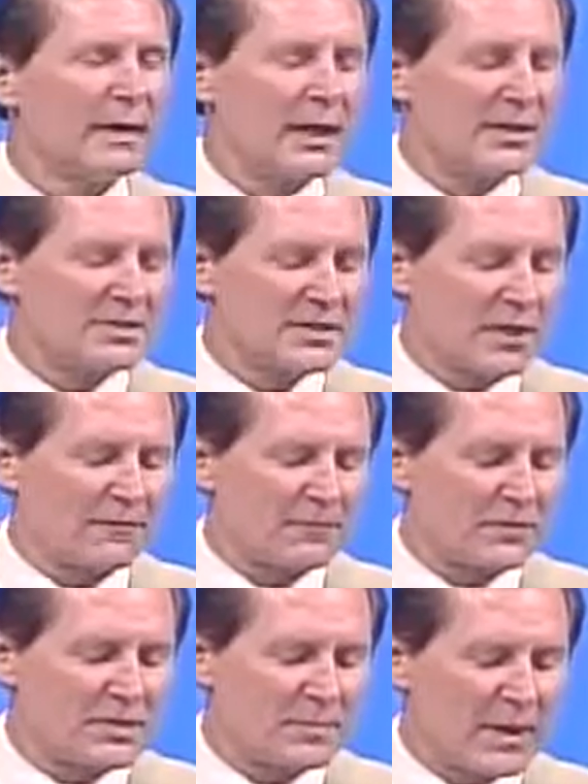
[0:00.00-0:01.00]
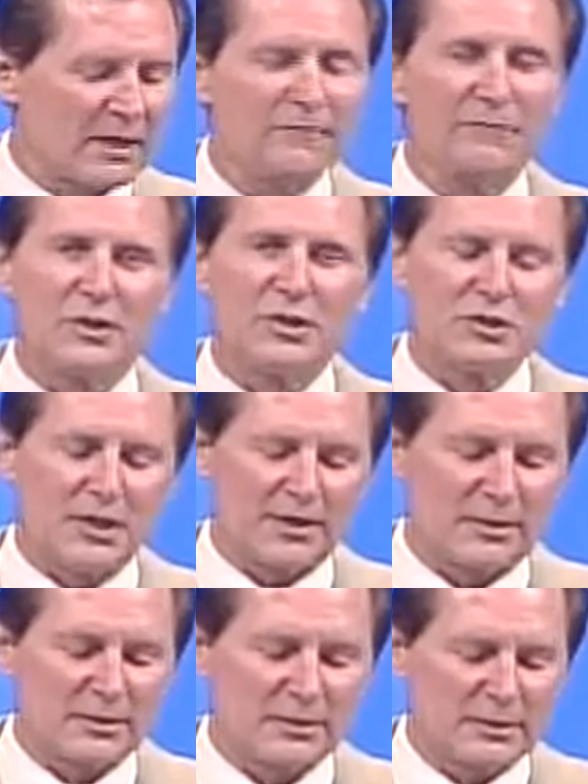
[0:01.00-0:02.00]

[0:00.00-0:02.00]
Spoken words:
and self-respect for each other,